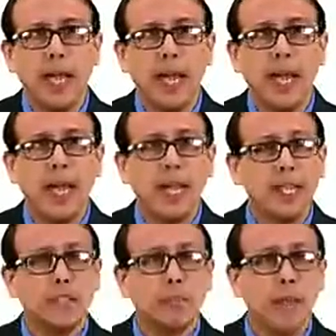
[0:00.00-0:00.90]
A is
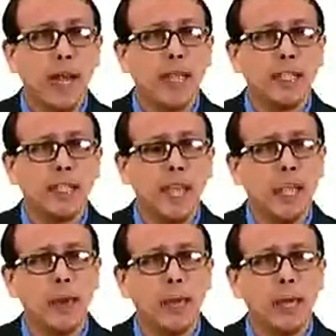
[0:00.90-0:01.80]
minus
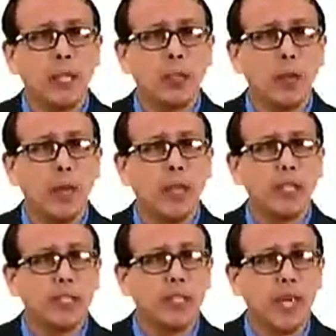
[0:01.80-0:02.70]
a omega square
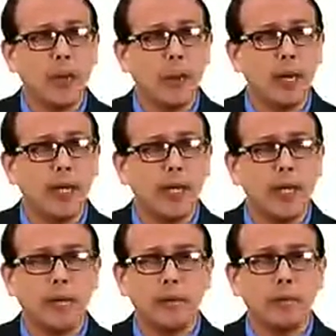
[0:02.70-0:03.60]
sin omega
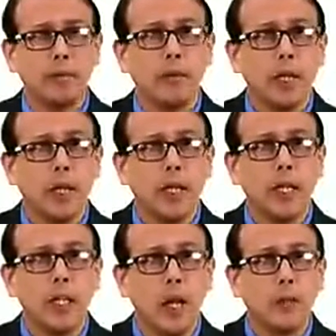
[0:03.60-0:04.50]
t.
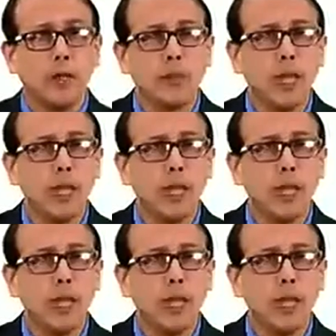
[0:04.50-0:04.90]
In terms of